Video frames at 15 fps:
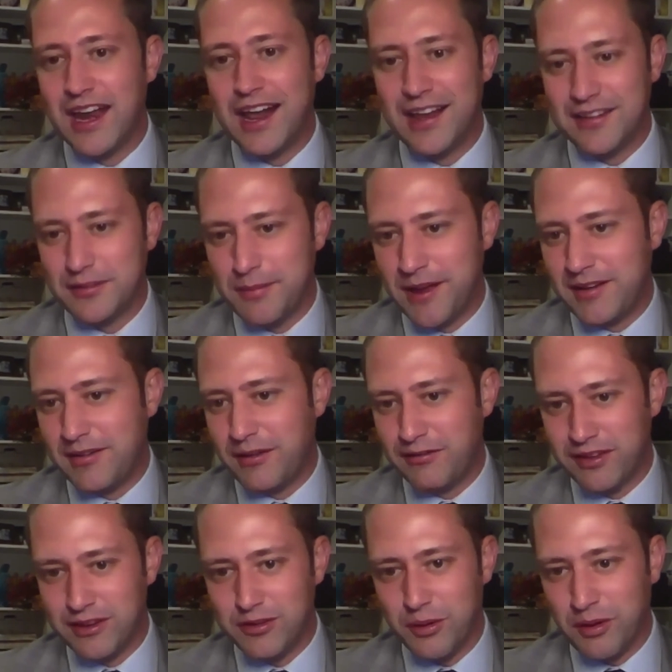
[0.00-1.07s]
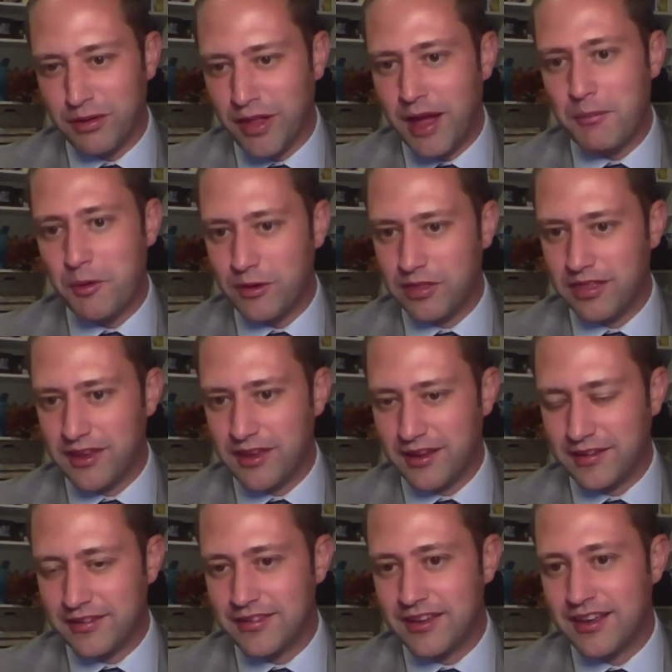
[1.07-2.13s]
and I expect I'll veto a lot more
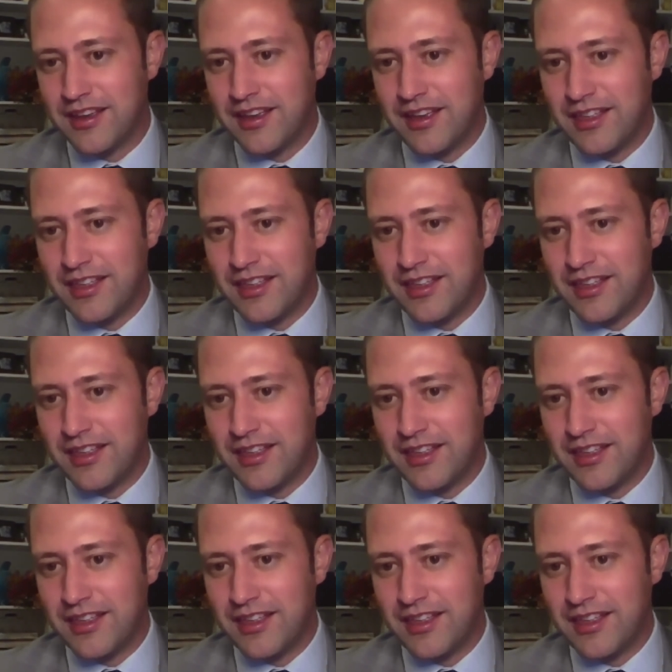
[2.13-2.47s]
things